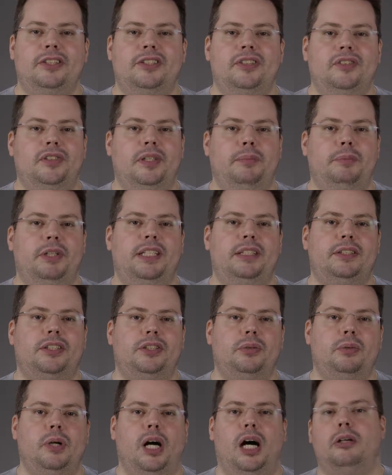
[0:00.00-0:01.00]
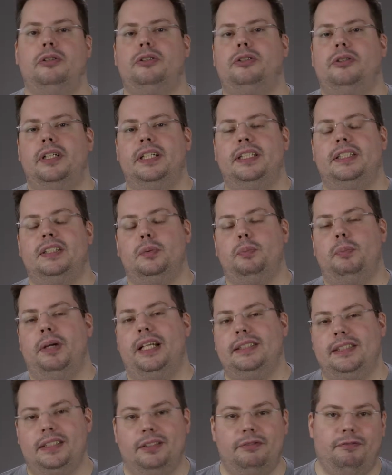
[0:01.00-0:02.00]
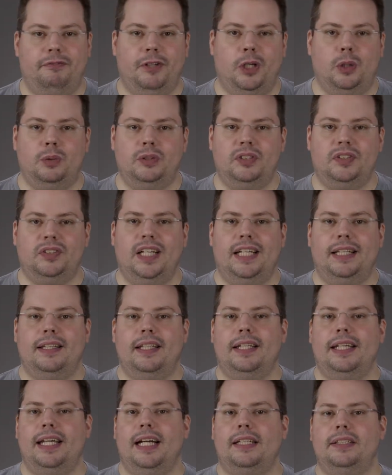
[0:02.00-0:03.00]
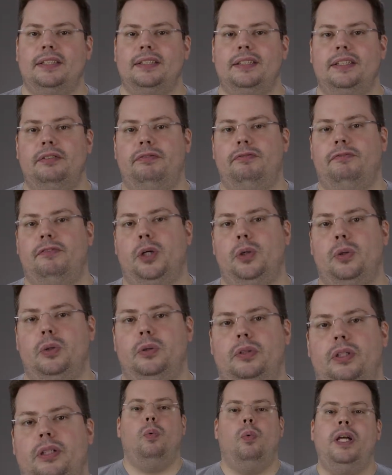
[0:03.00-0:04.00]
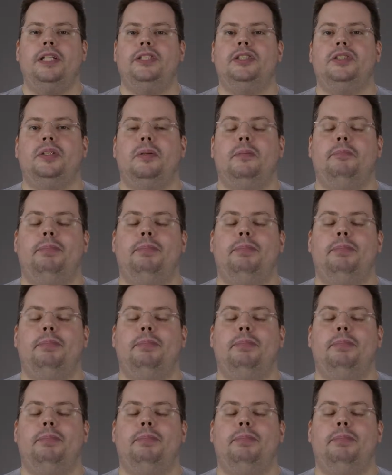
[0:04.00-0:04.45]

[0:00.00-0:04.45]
just limited to ultra-expensive phones like the Galaxy Fold, which,